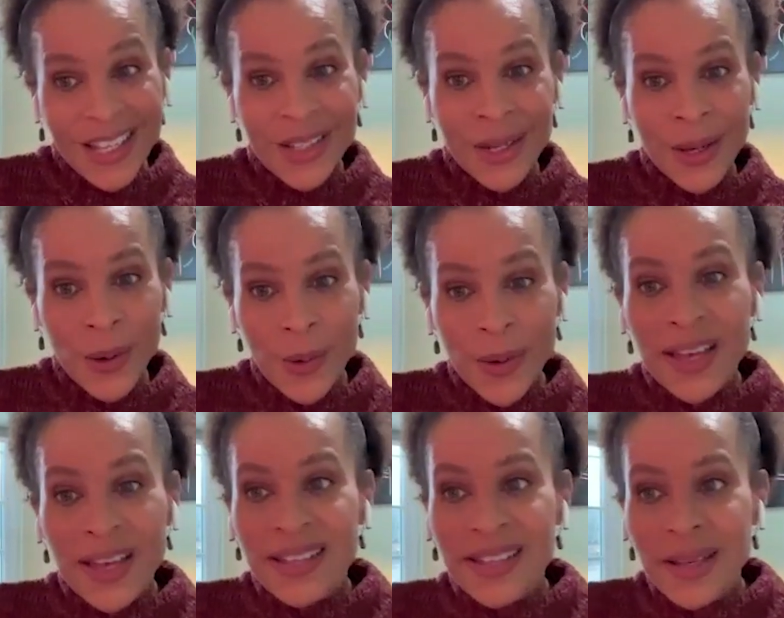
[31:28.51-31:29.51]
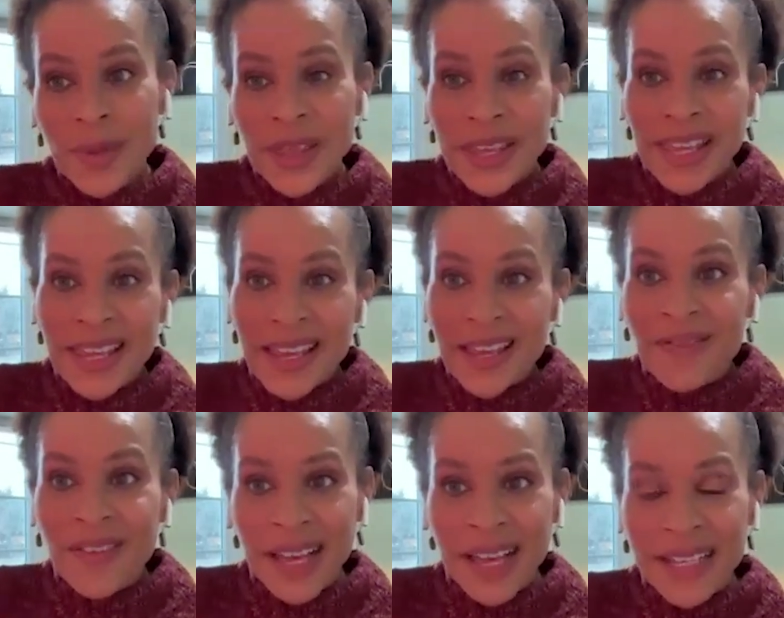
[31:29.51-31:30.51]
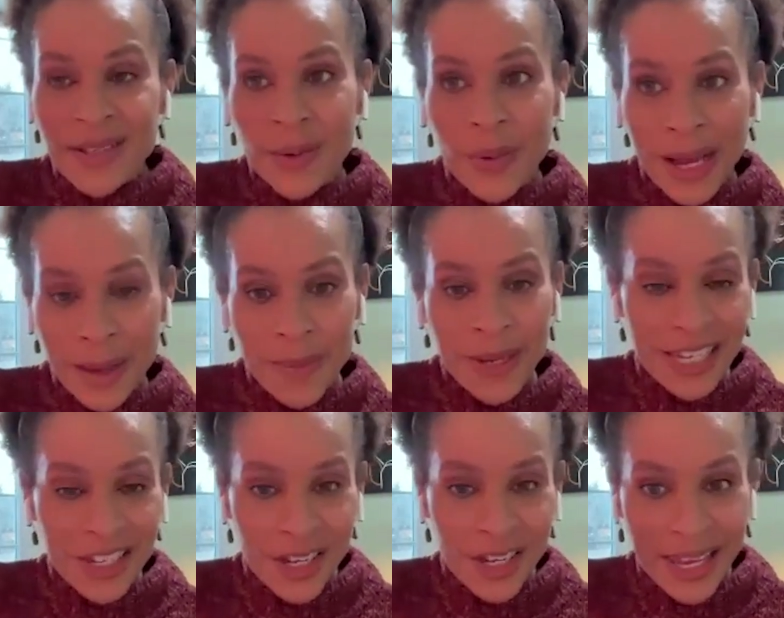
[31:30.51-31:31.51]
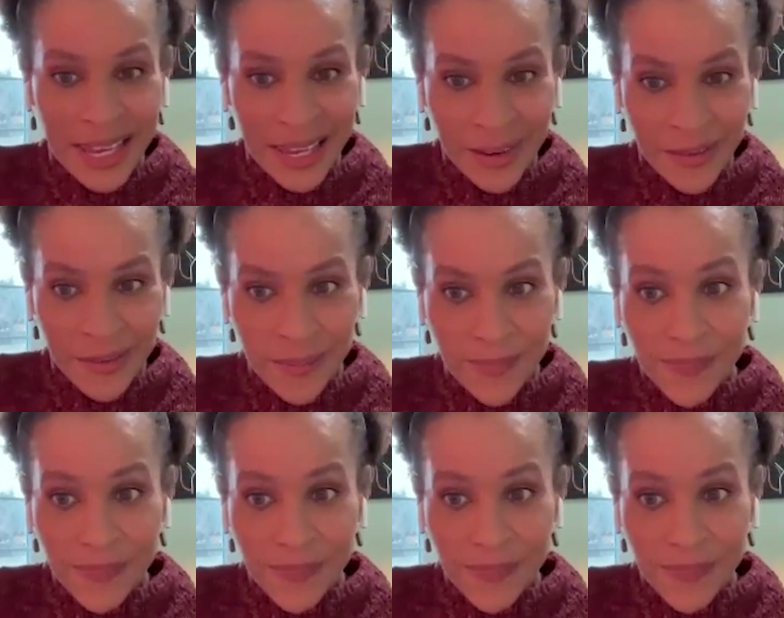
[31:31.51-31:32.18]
So some of the advice or recommendation I give,